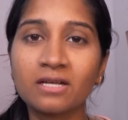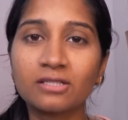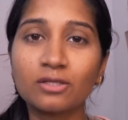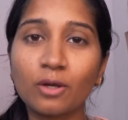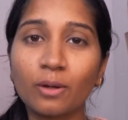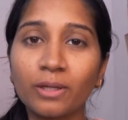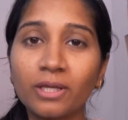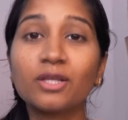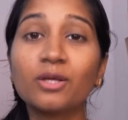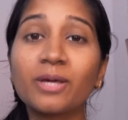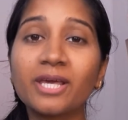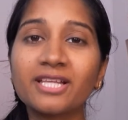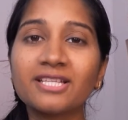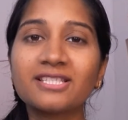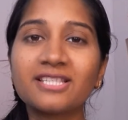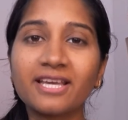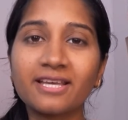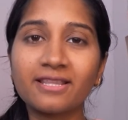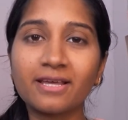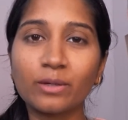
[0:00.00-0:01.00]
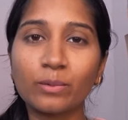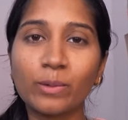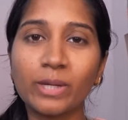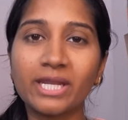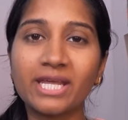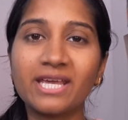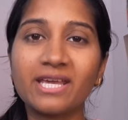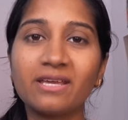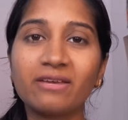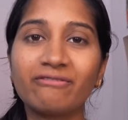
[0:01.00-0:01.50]
So you can say that
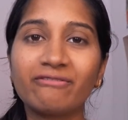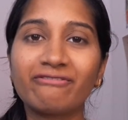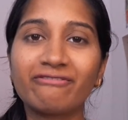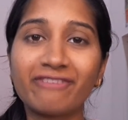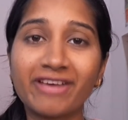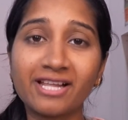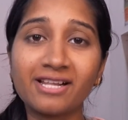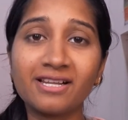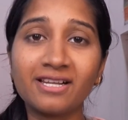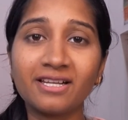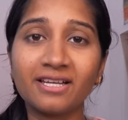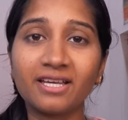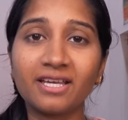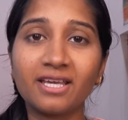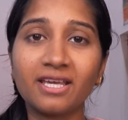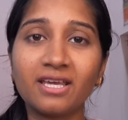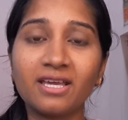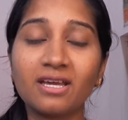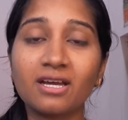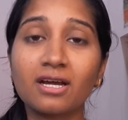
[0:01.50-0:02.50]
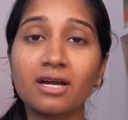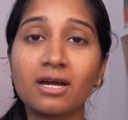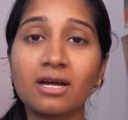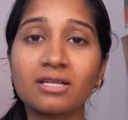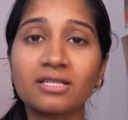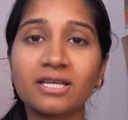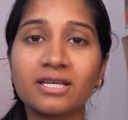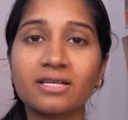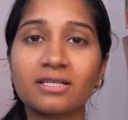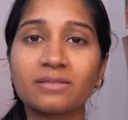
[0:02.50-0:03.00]
when he fell, he
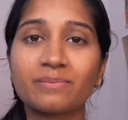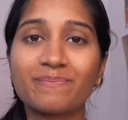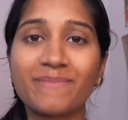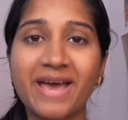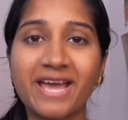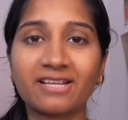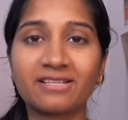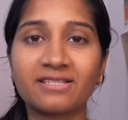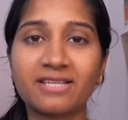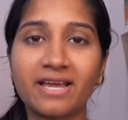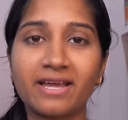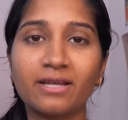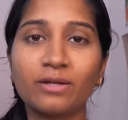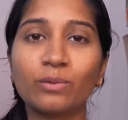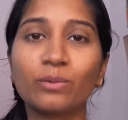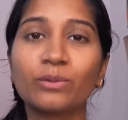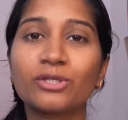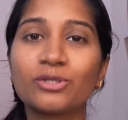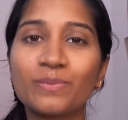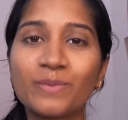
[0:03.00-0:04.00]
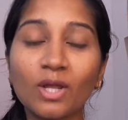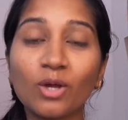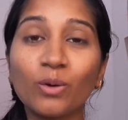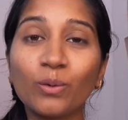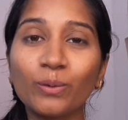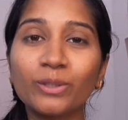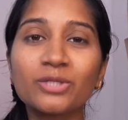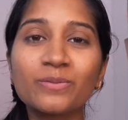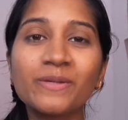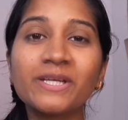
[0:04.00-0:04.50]
hurt his backside,
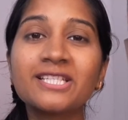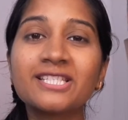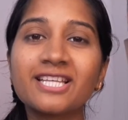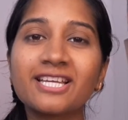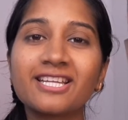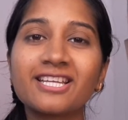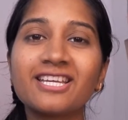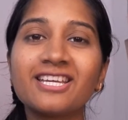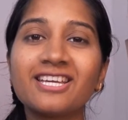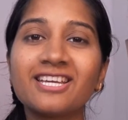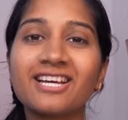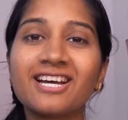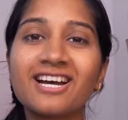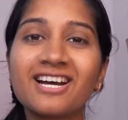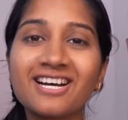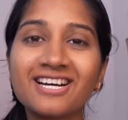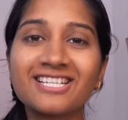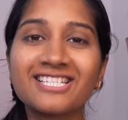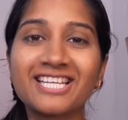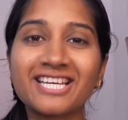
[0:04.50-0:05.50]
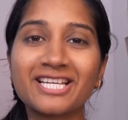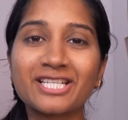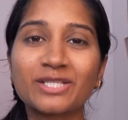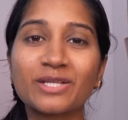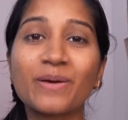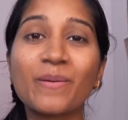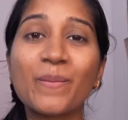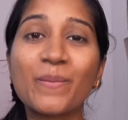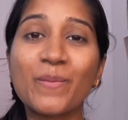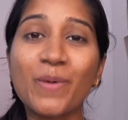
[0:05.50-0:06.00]
which means that he hurt
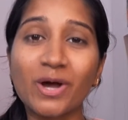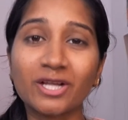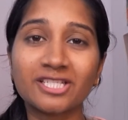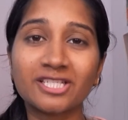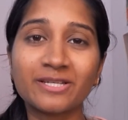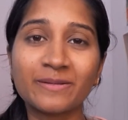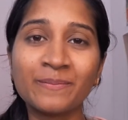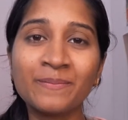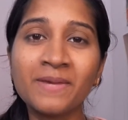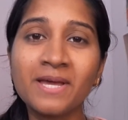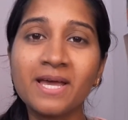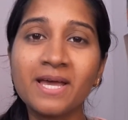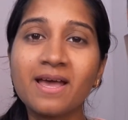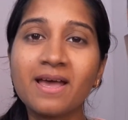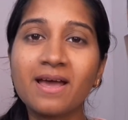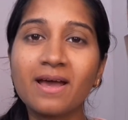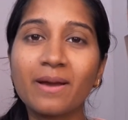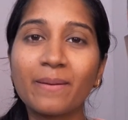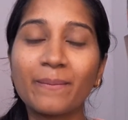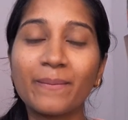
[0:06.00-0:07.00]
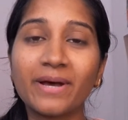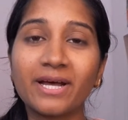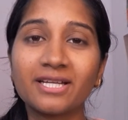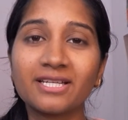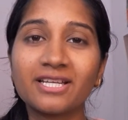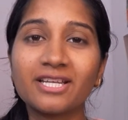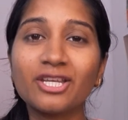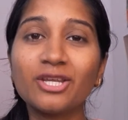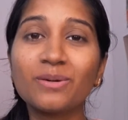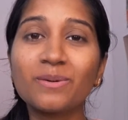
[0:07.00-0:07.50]
his bottom.
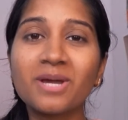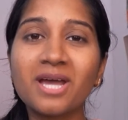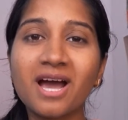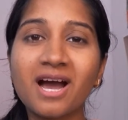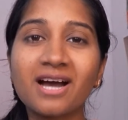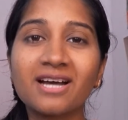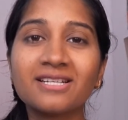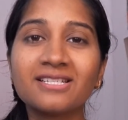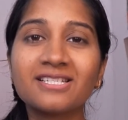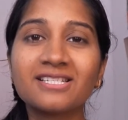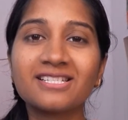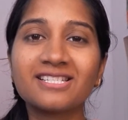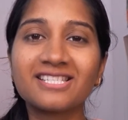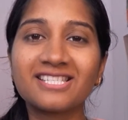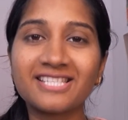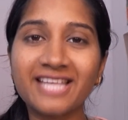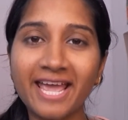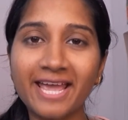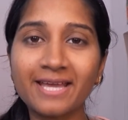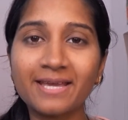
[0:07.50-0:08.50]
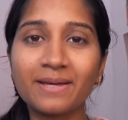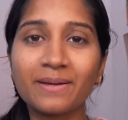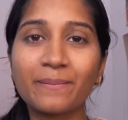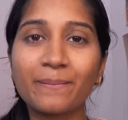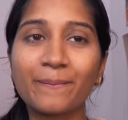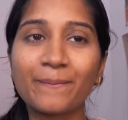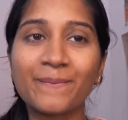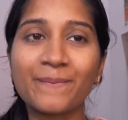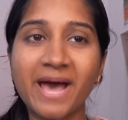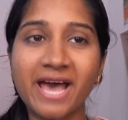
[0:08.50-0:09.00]
But you can't say
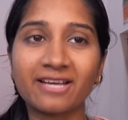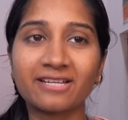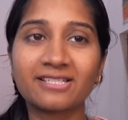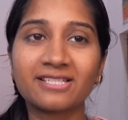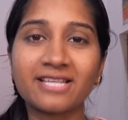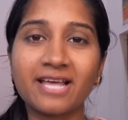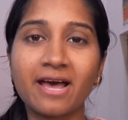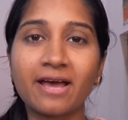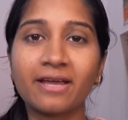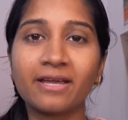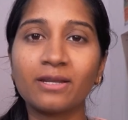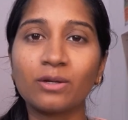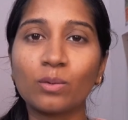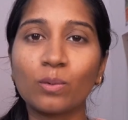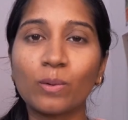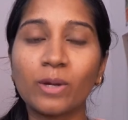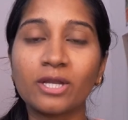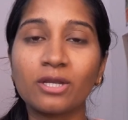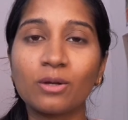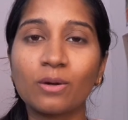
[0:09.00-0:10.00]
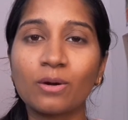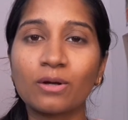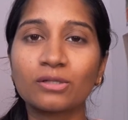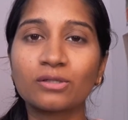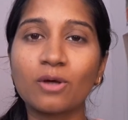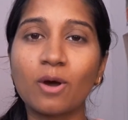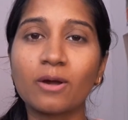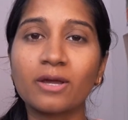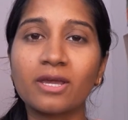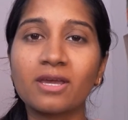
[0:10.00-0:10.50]
backside when you're
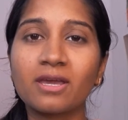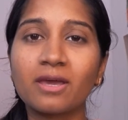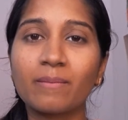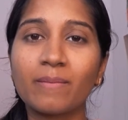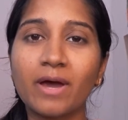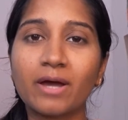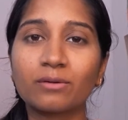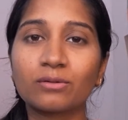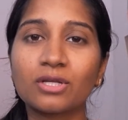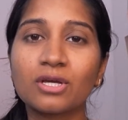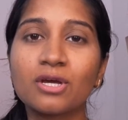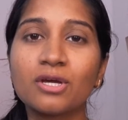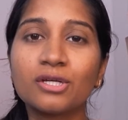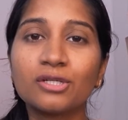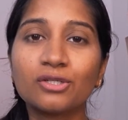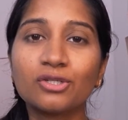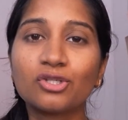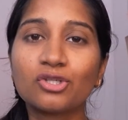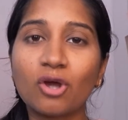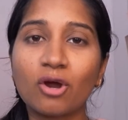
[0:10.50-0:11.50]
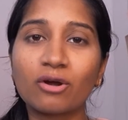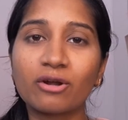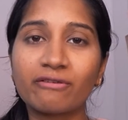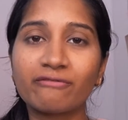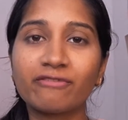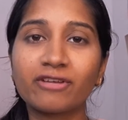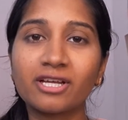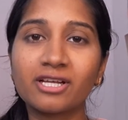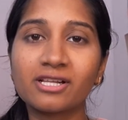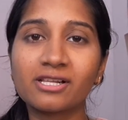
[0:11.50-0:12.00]
talking about
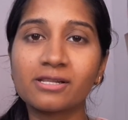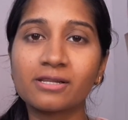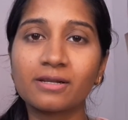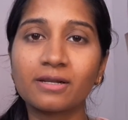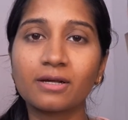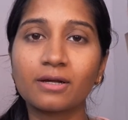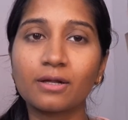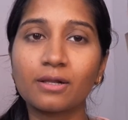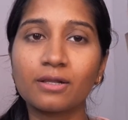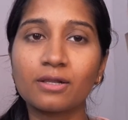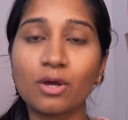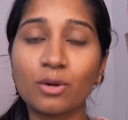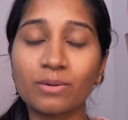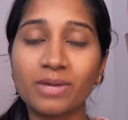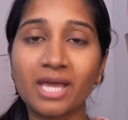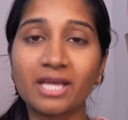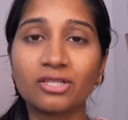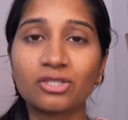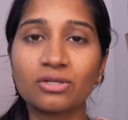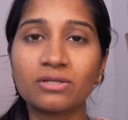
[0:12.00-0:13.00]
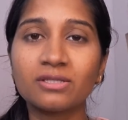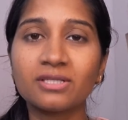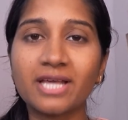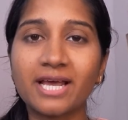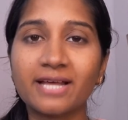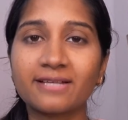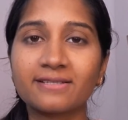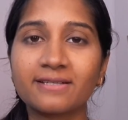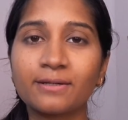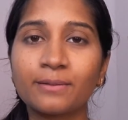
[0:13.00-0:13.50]
geographical locations,
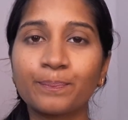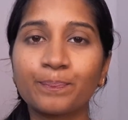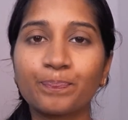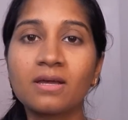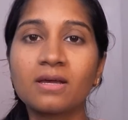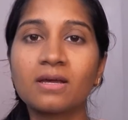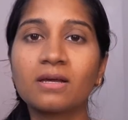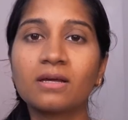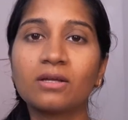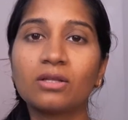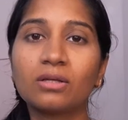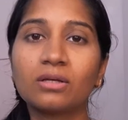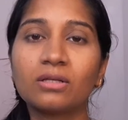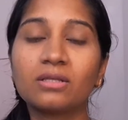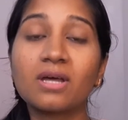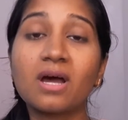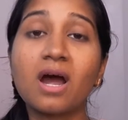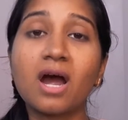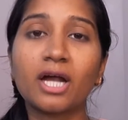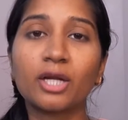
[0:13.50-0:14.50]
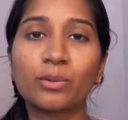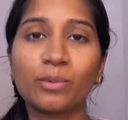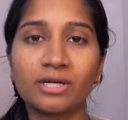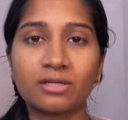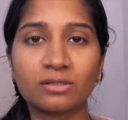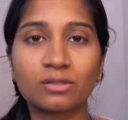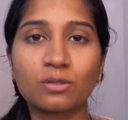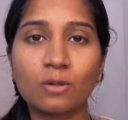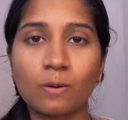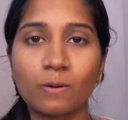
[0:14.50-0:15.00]
as in the
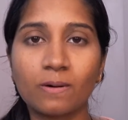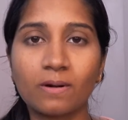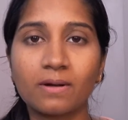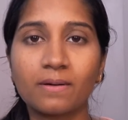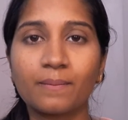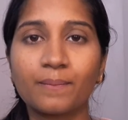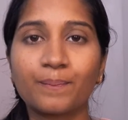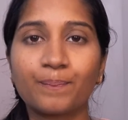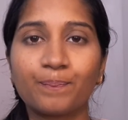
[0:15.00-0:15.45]
hardware store.